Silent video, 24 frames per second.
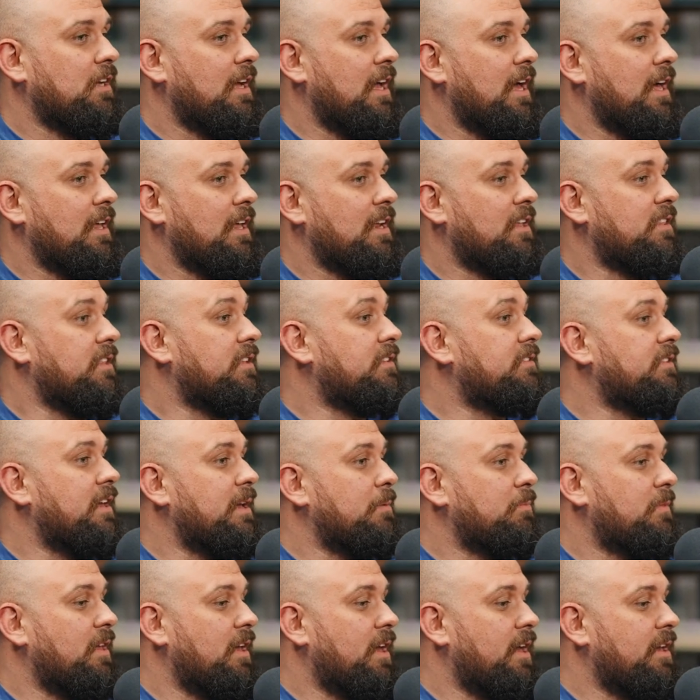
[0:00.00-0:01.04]
And on the same
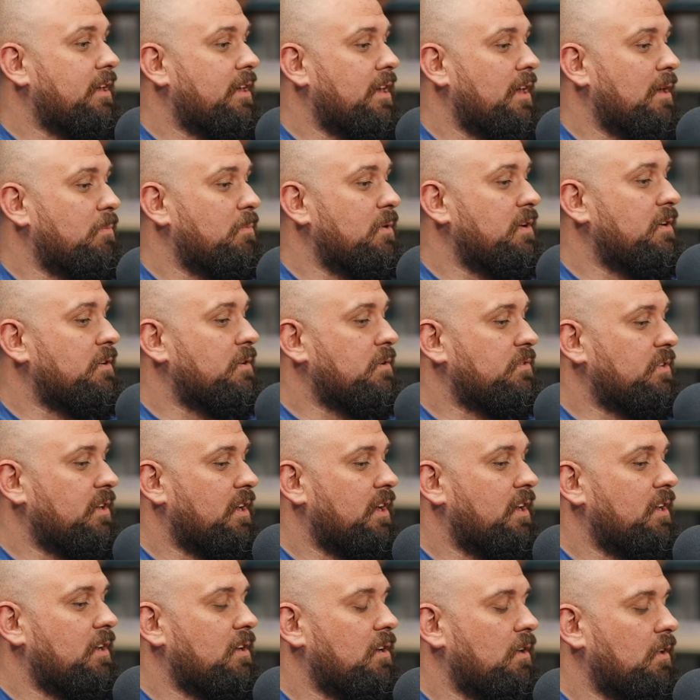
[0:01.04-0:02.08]
day I came here, there's a
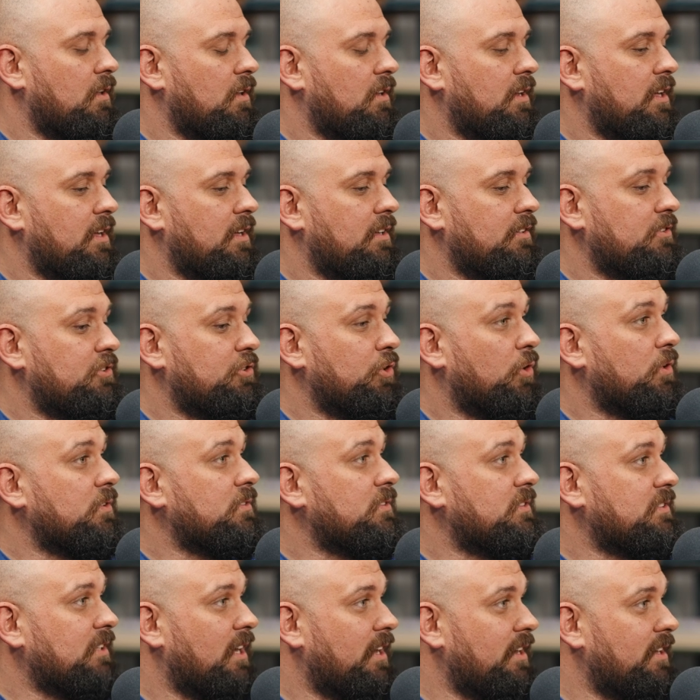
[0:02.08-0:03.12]
guy called Jordan
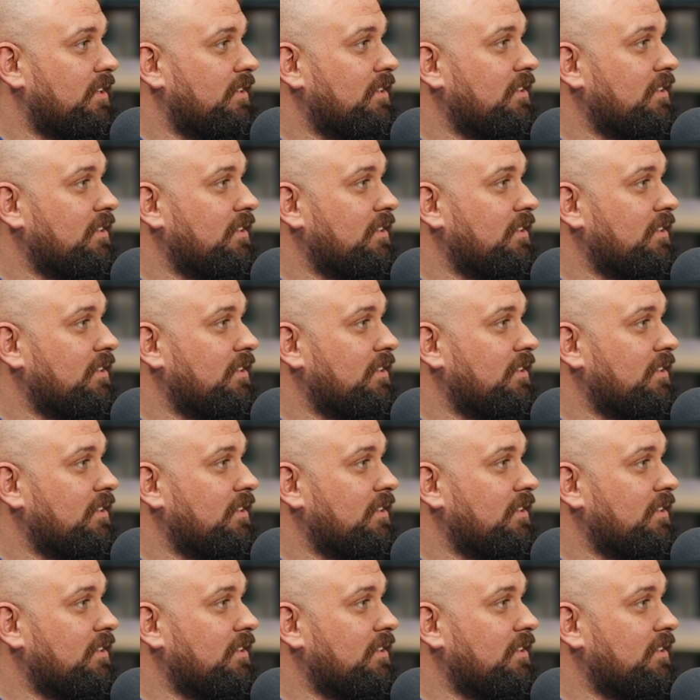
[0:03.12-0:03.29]
Syatt.